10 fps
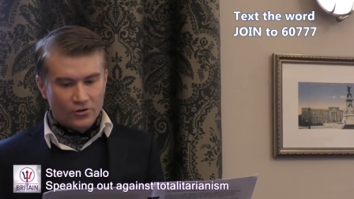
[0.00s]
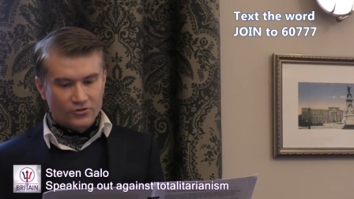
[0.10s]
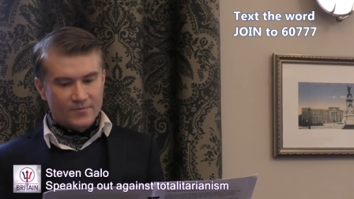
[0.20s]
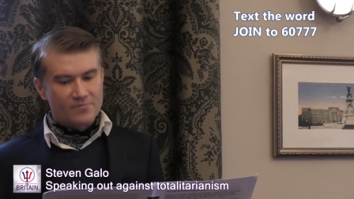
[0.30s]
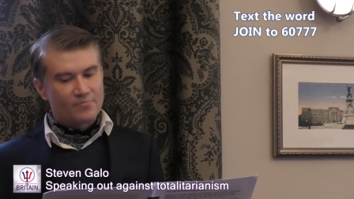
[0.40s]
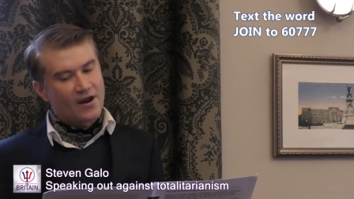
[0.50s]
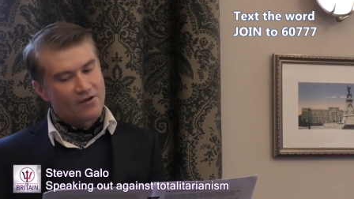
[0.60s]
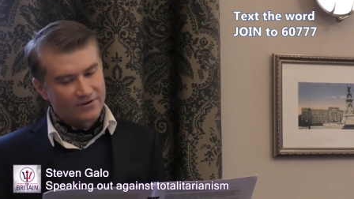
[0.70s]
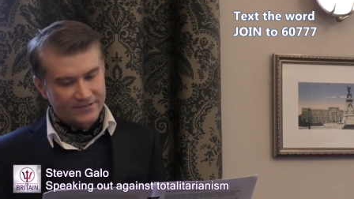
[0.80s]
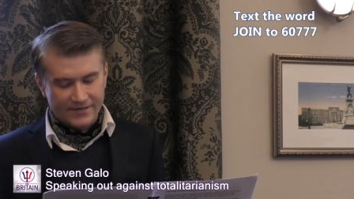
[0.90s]
not to be the
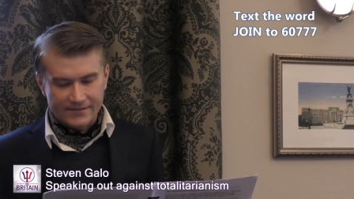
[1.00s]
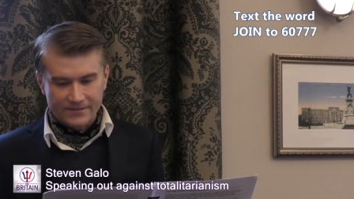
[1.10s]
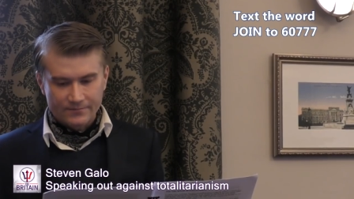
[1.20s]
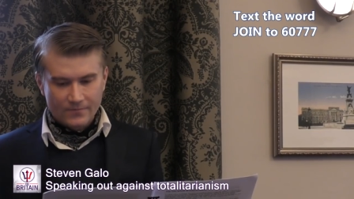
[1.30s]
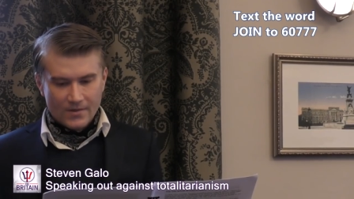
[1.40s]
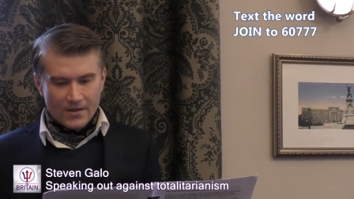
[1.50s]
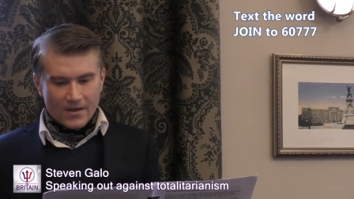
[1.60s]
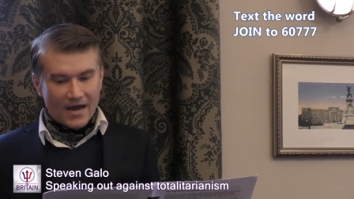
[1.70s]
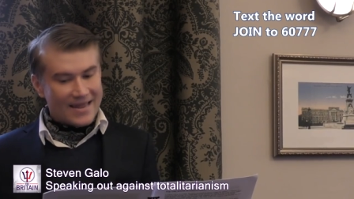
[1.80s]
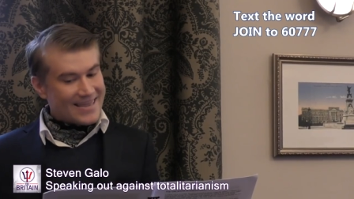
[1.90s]
priorities.
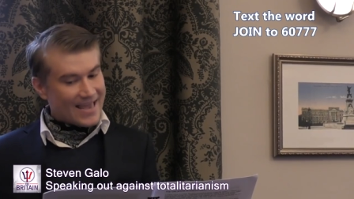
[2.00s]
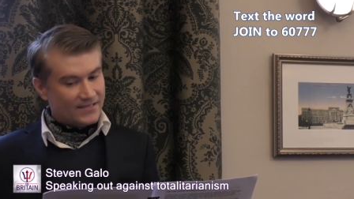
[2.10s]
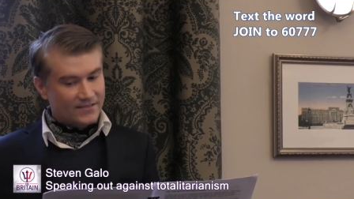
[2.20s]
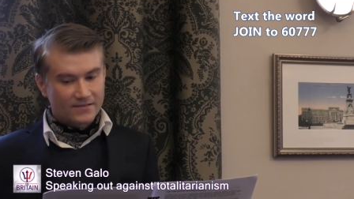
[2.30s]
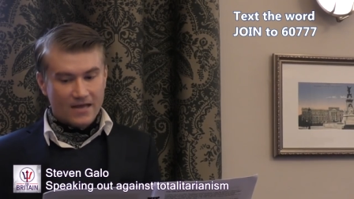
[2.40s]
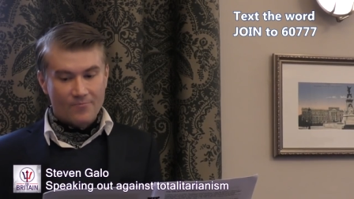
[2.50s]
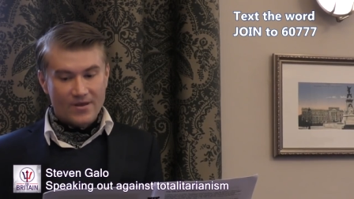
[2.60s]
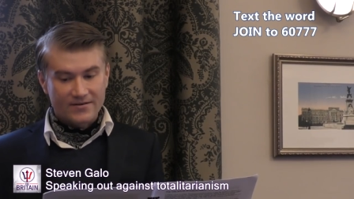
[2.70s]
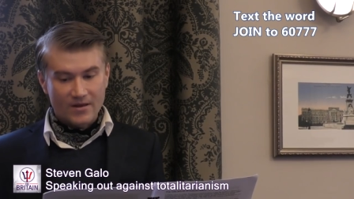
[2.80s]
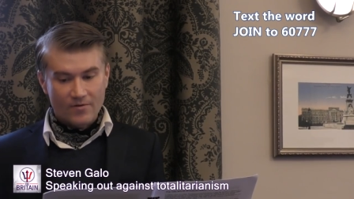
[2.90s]
I guess I
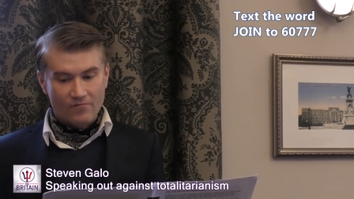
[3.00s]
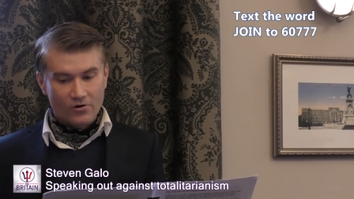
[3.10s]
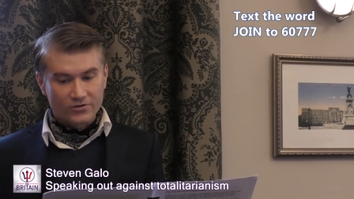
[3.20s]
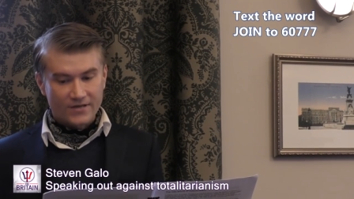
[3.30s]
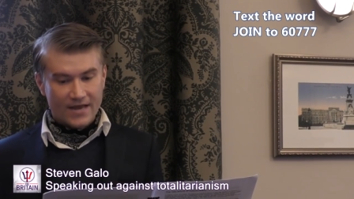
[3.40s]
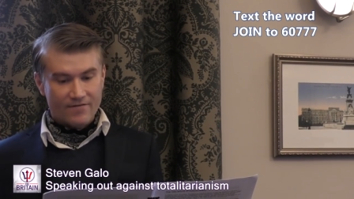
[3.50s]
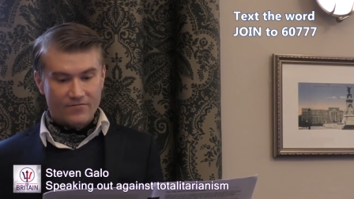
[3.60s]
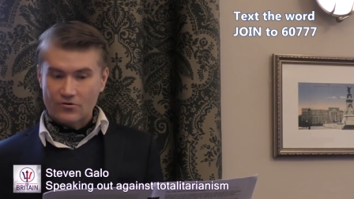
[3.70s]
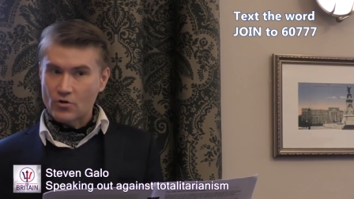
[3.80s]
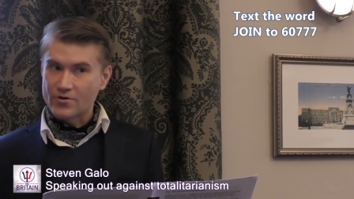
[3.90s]
picked up the wrong day
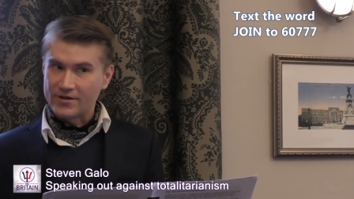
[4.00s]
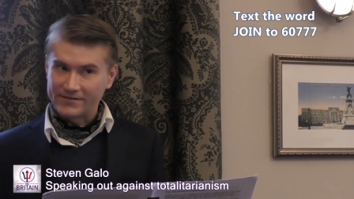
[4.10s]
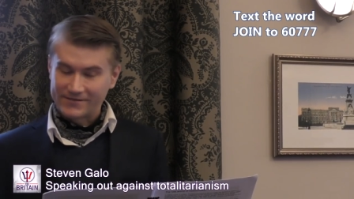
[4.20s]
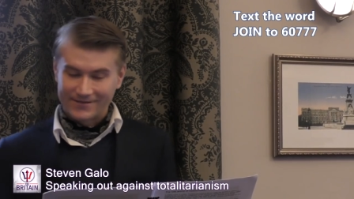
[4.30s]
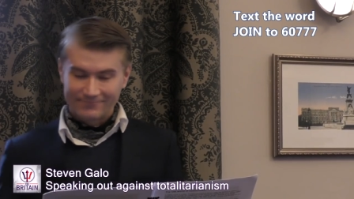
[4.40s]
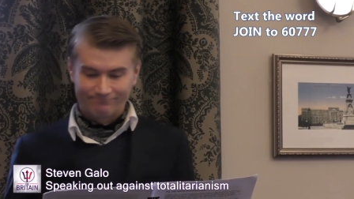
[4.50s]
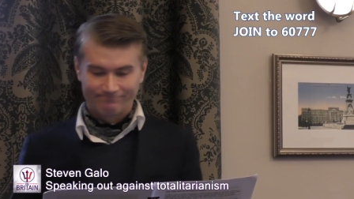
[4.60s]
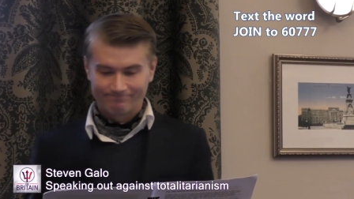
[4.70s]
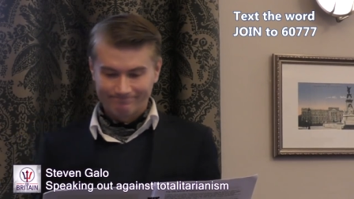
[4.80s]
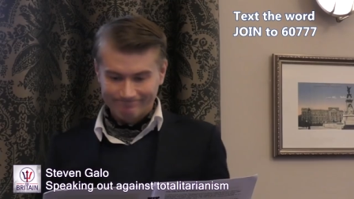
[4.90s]
with the communists.
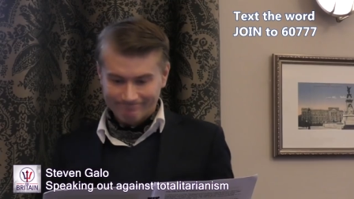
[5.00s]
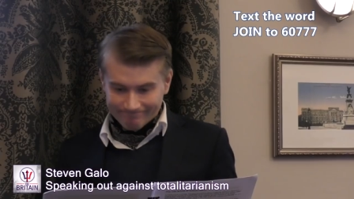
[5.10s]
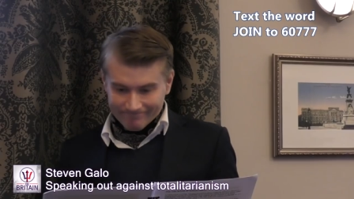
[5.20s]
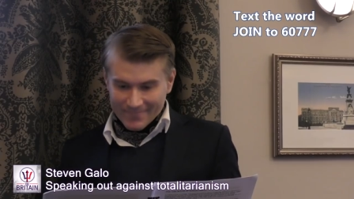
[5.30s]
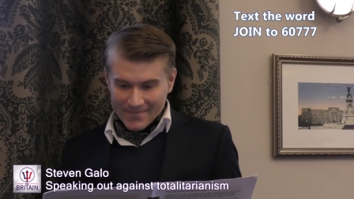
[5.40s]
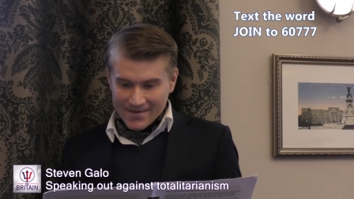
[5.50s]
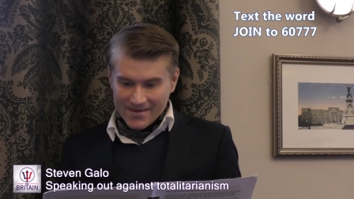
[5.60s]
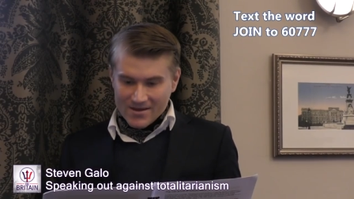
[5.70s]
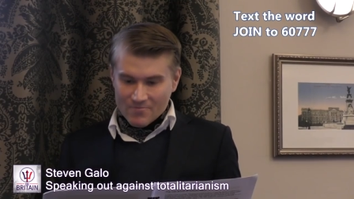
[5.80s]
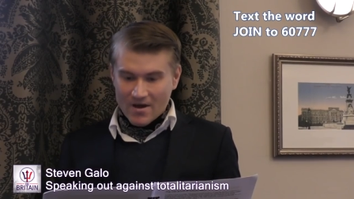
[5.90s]

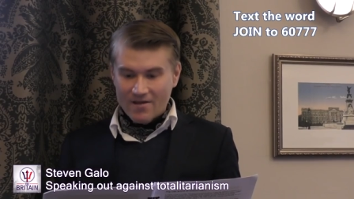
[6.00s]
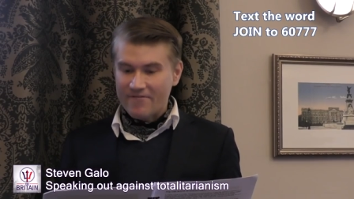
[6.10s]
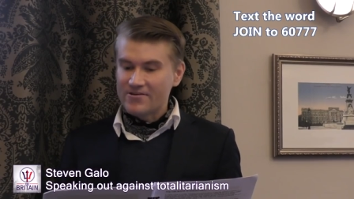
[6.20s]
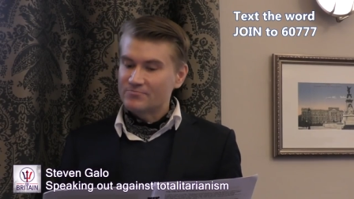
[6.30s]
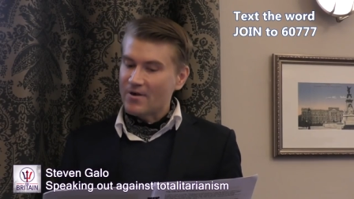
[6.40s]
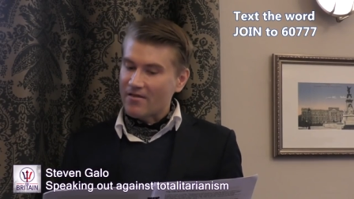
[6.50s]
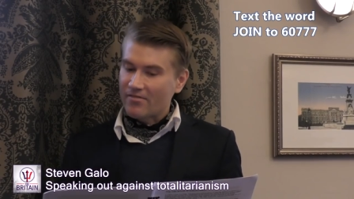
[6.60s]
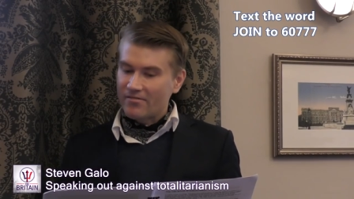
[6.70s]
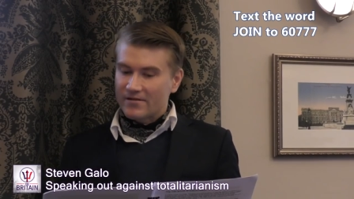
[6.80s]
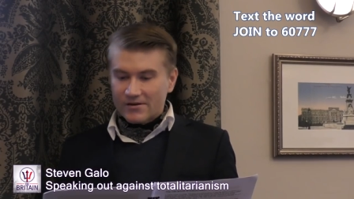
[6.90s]
My first
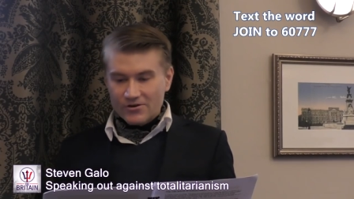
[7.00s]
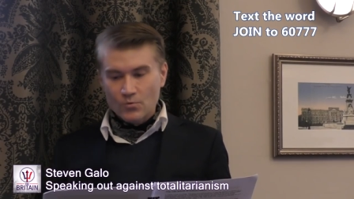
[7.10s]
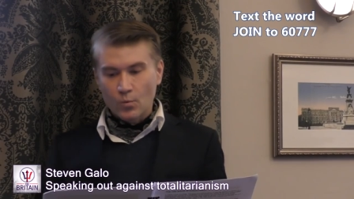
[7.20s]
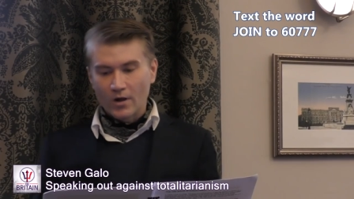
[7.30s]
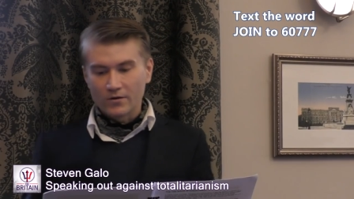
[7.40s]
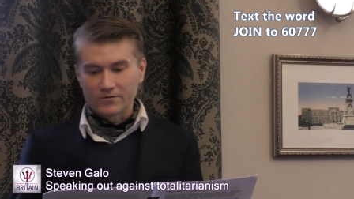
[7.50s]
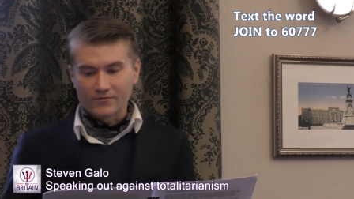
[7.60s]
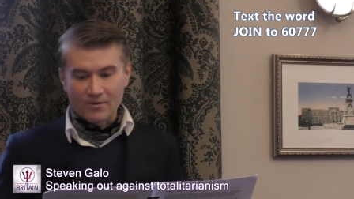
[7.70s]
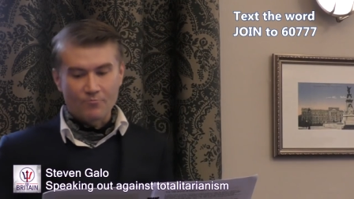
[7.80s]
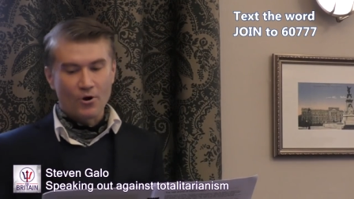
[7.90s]
breath in the new world
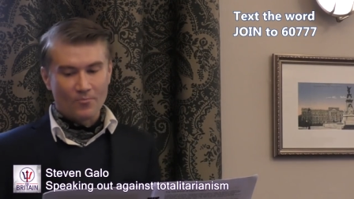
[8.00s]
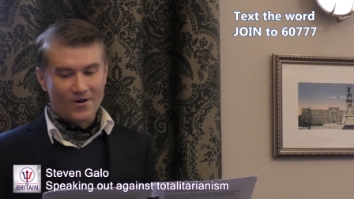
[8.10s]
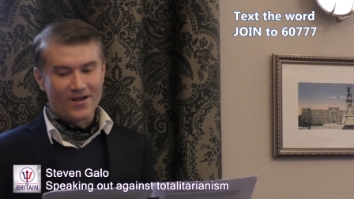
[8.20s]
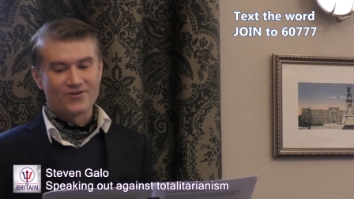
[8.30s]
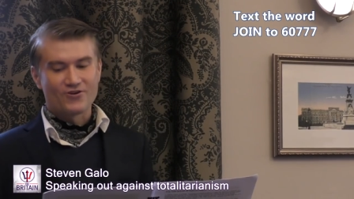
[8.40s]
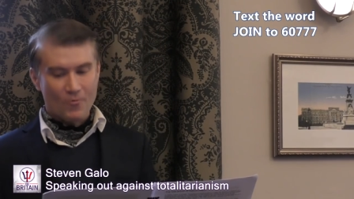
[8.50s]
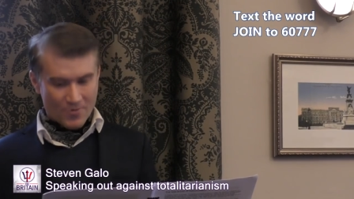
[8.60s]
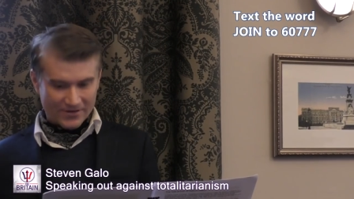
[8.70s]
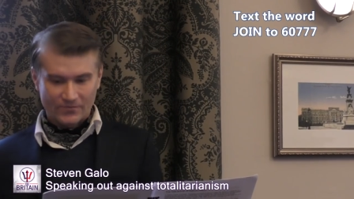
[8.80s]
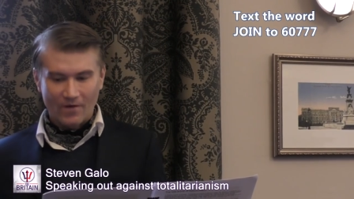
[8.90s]
was a proper
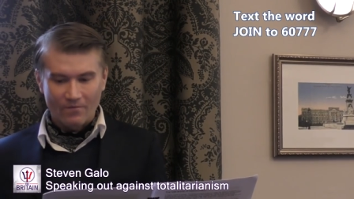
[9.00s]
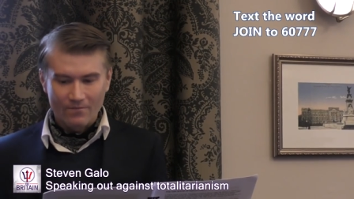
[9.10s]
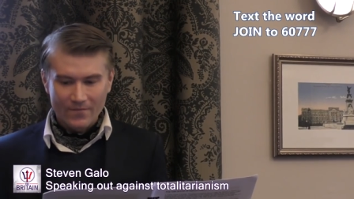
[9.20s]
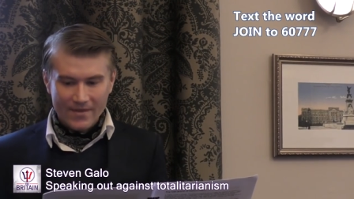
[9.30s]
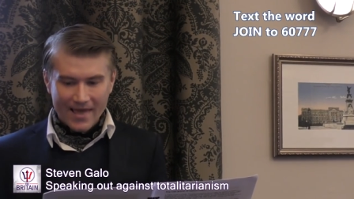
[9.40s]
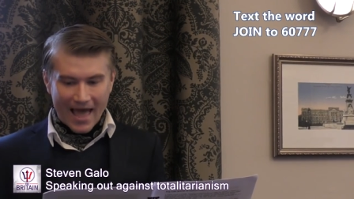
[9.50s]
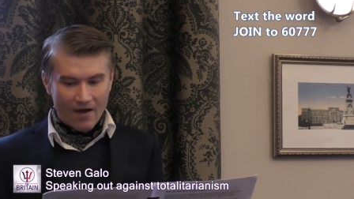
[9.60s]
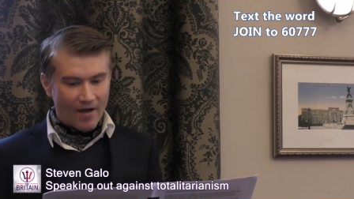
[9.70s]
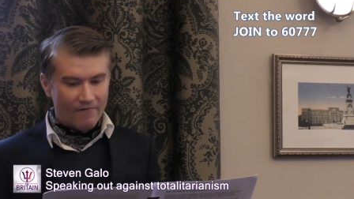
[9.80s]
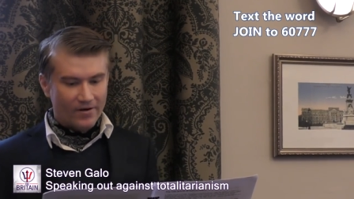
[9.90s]
communist one.
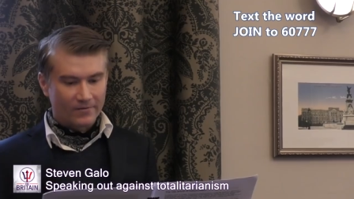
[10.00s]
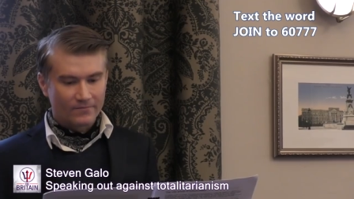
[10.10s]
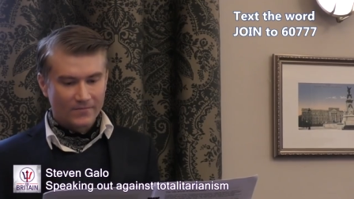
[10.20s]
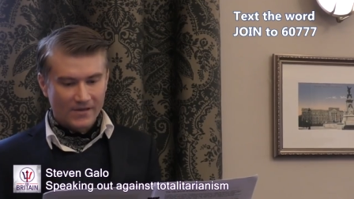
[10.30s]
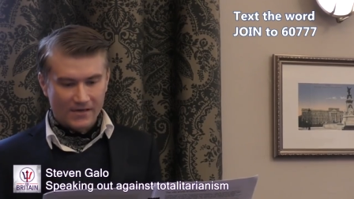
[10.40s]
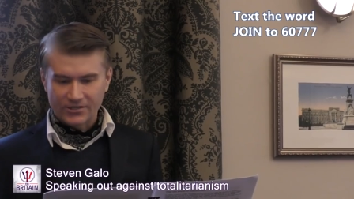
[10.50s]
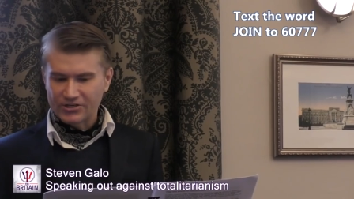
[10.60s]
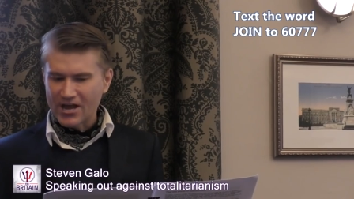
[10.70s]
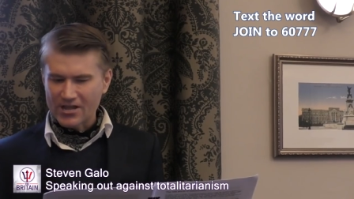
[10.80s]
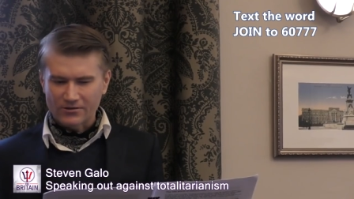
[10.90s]
However, as a
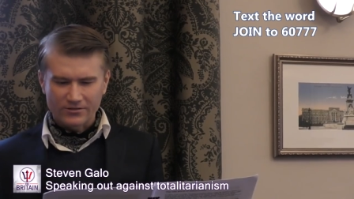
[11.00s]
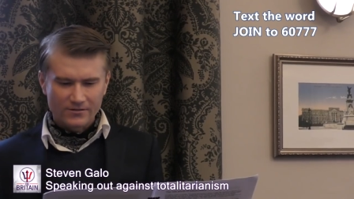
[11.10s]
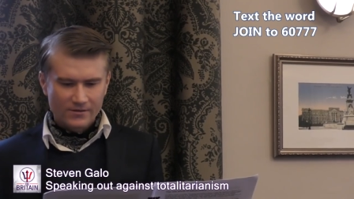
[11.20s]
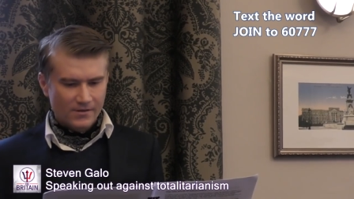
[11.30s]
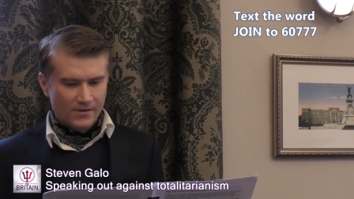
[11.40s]
child,